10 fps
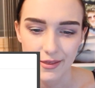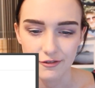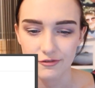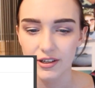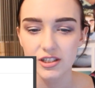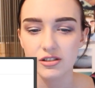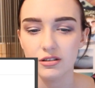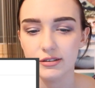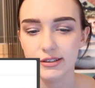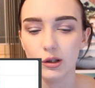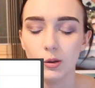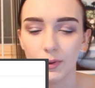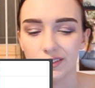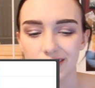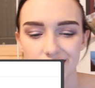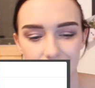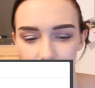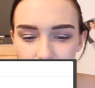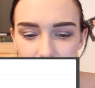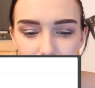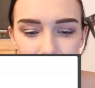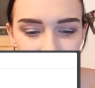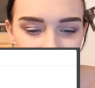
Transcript: the fictional soul bonds come from.